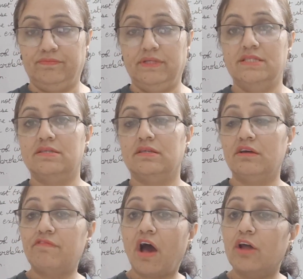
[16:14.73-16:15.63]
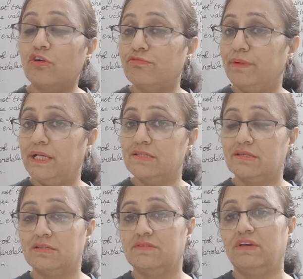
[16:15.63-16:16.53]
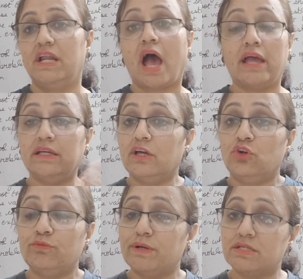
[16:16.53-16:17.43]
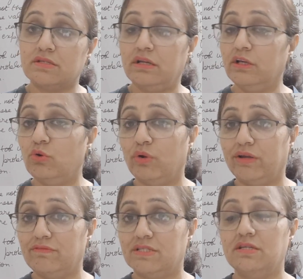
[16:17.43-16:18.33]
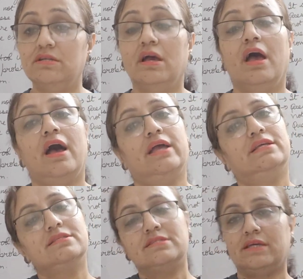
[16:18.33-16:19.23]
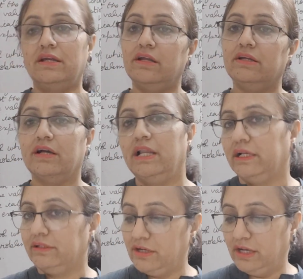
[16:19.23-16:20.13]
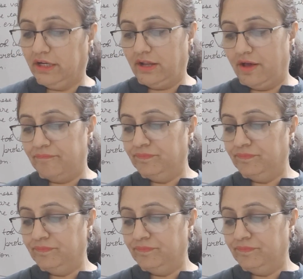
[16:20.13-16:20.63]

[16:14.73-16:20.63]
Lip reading: Means in the far off places where I cannot personally go and visit, I can send and collect the data.